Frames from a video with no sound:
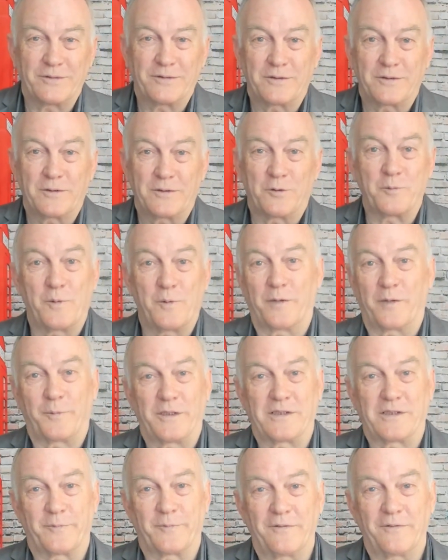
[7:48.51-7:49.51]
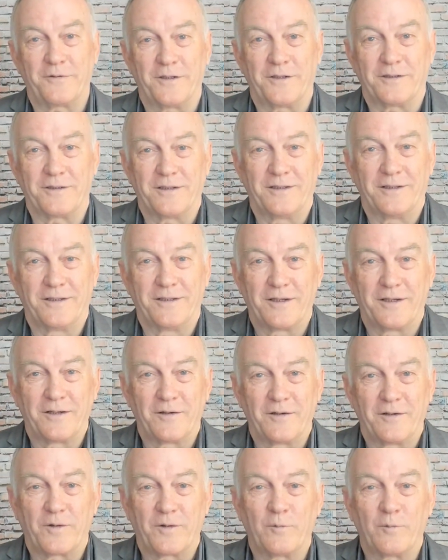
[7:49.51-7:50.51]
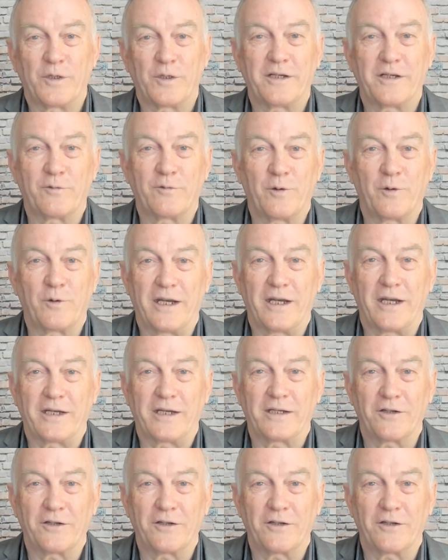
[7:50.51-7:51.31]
or it might be something different.